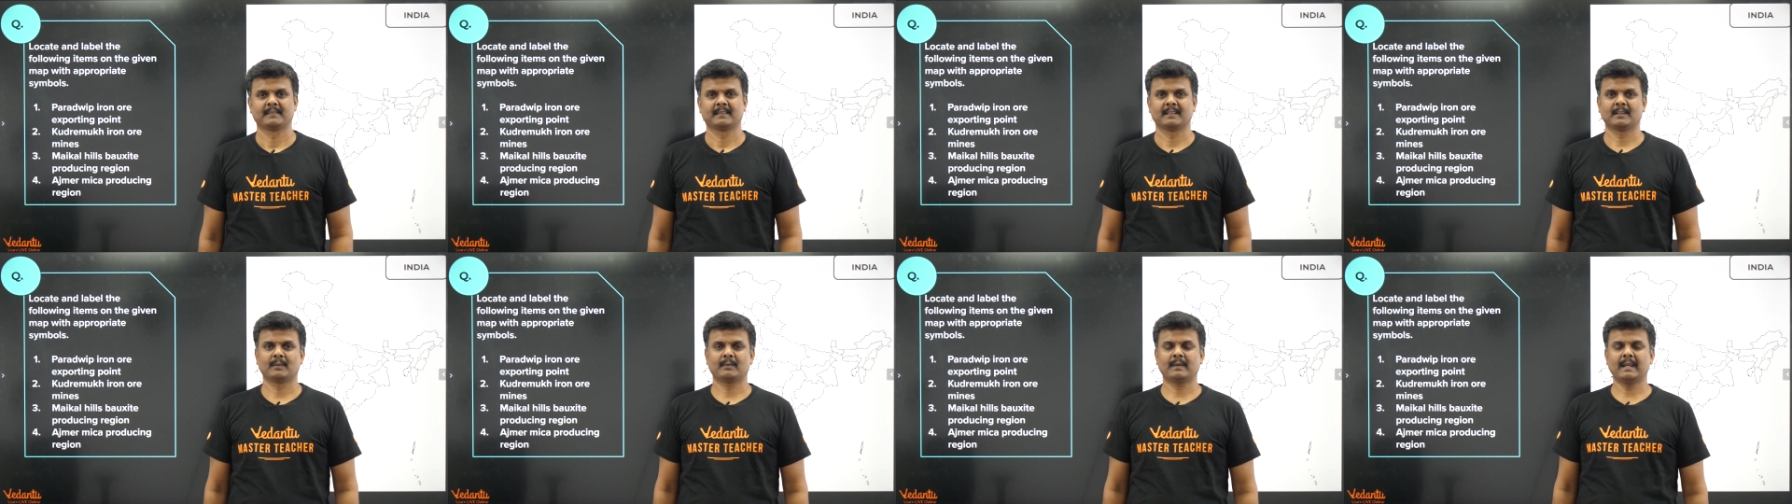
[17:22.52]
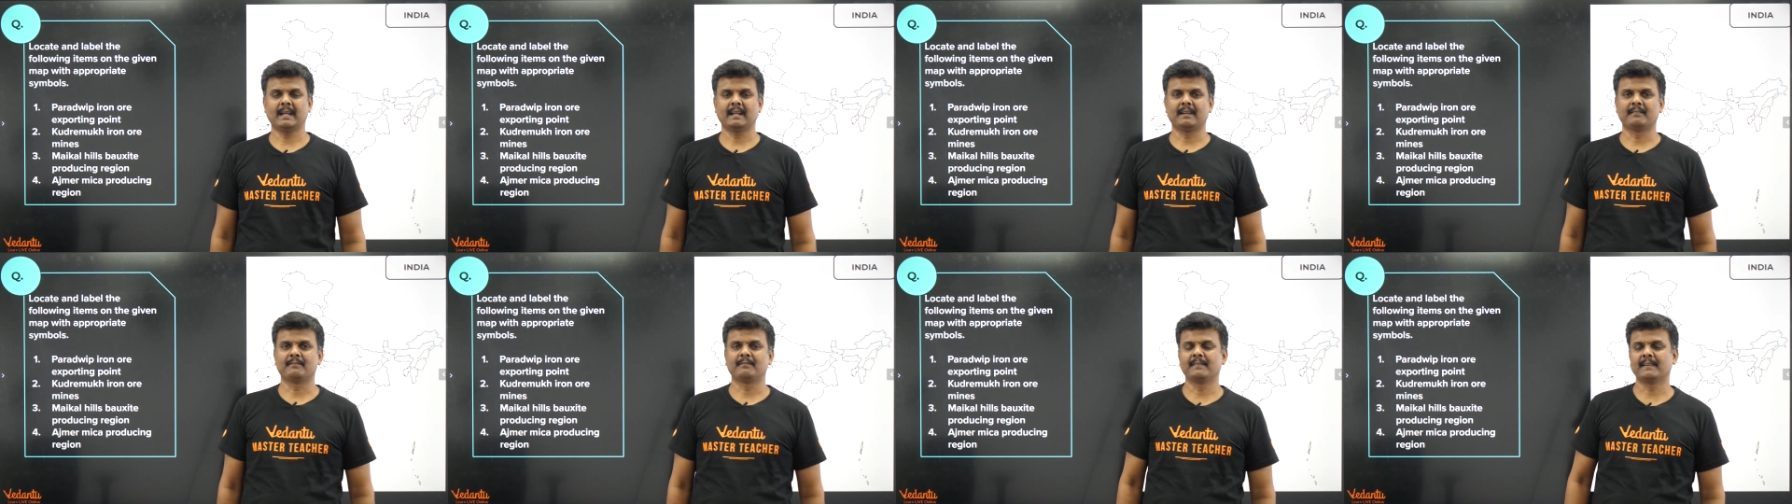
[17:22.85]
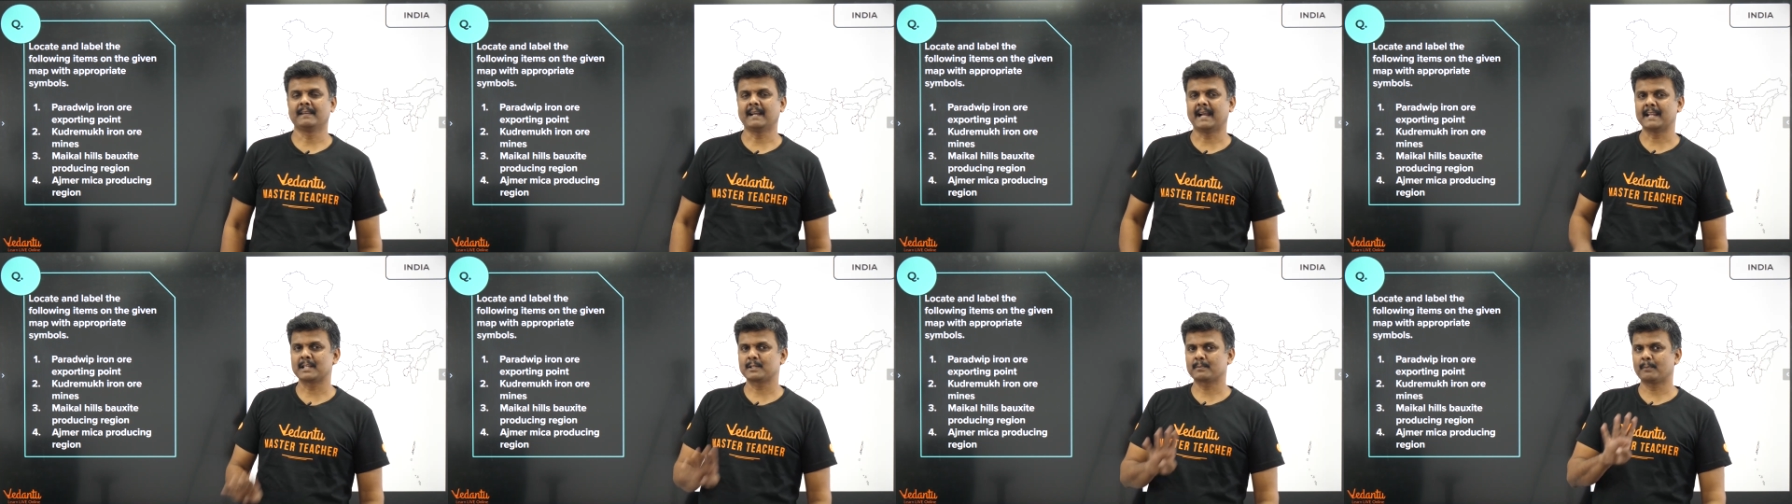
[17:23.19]

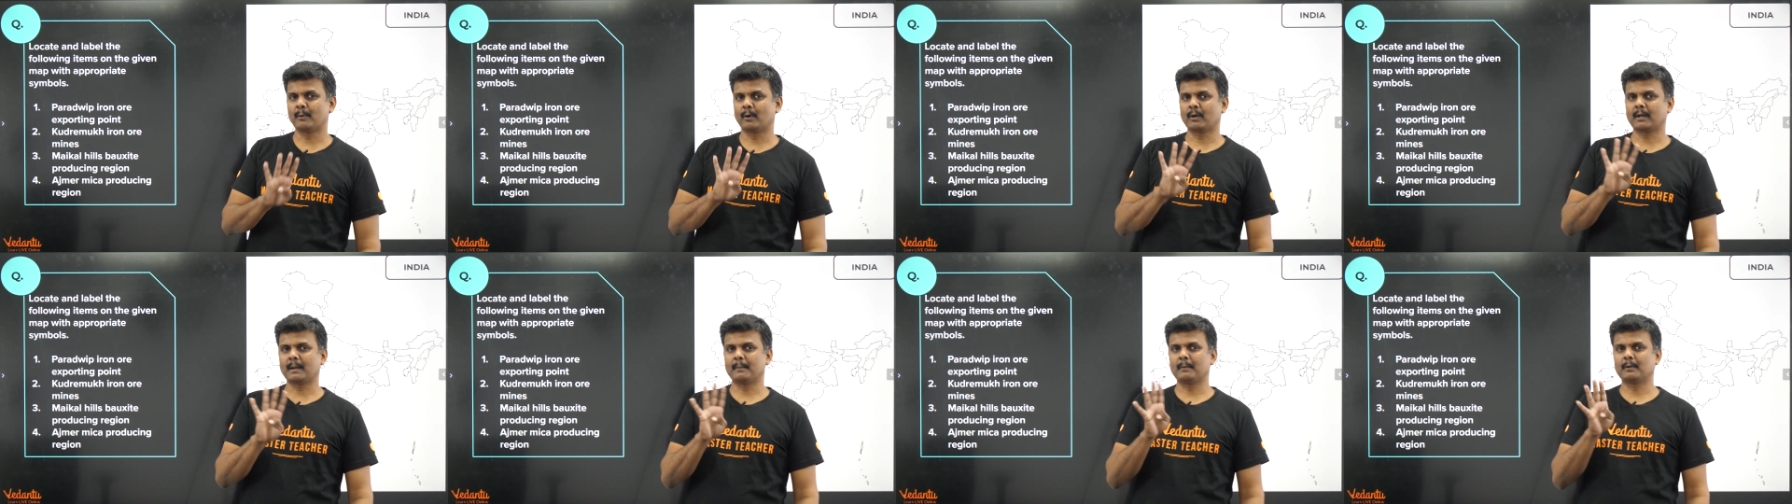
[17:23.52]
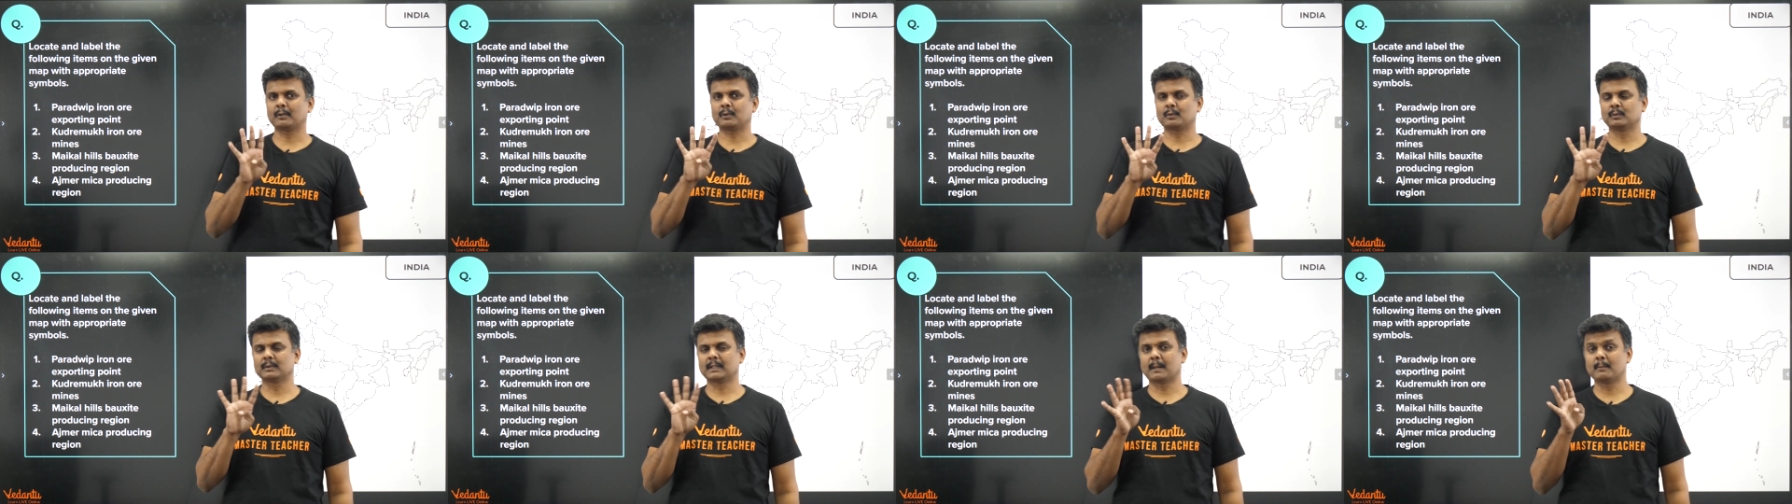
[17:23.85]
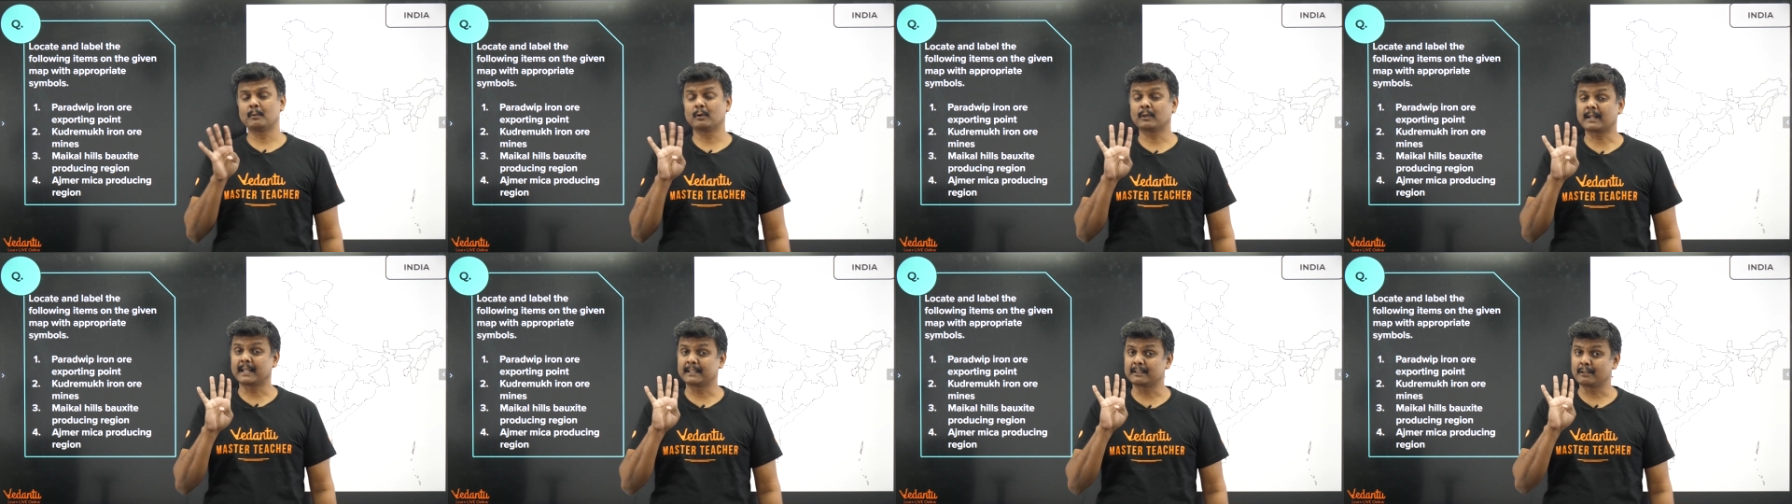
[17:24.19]
Okay, I spoke about
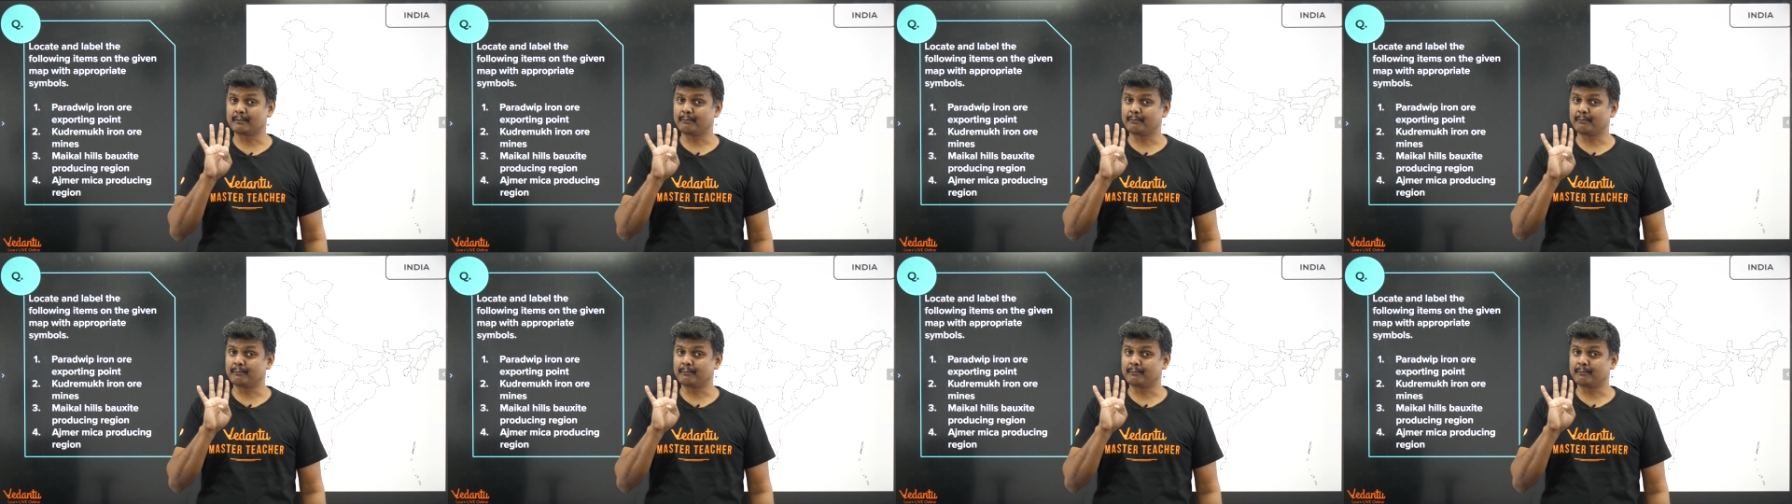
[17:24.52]
Kundremukh at